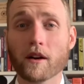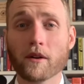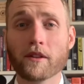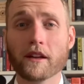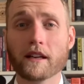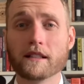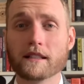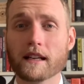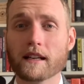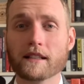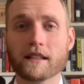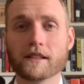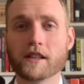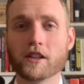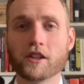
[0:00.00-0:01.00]
that
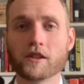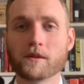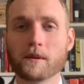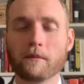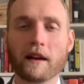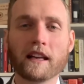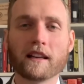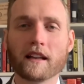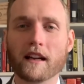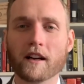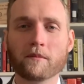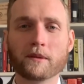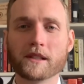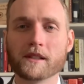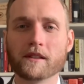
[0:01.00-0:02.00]
decisions we make can
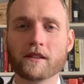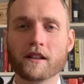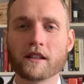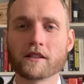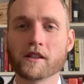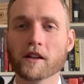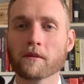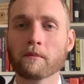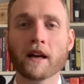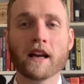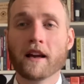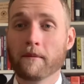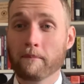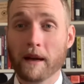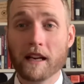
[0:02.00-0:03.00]
help us in the long term.
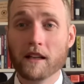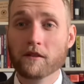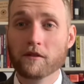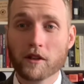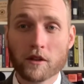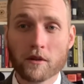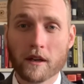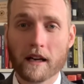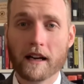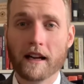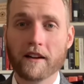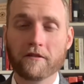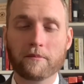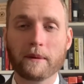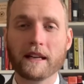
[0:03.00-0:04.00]
Many of you
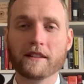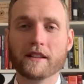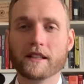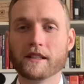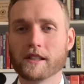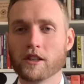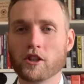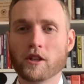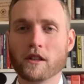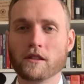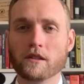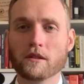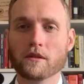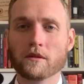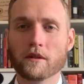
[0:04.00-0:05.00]
have made the decision
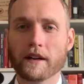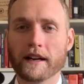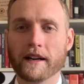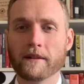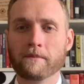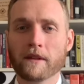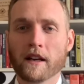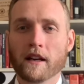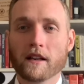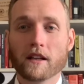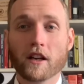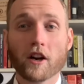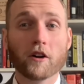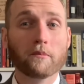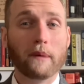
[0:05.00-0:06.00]
to
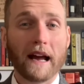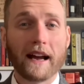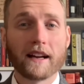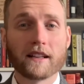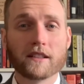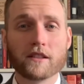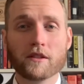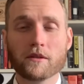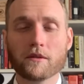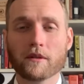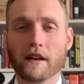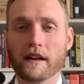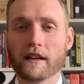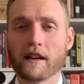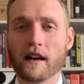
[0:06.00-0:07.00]
go back
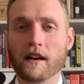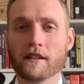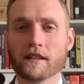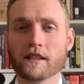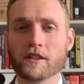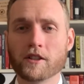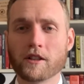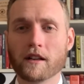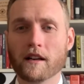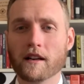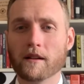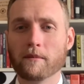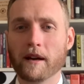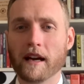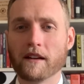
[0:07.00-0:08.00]
to college
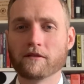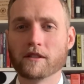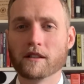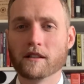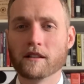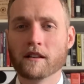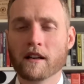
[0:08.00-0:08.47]
after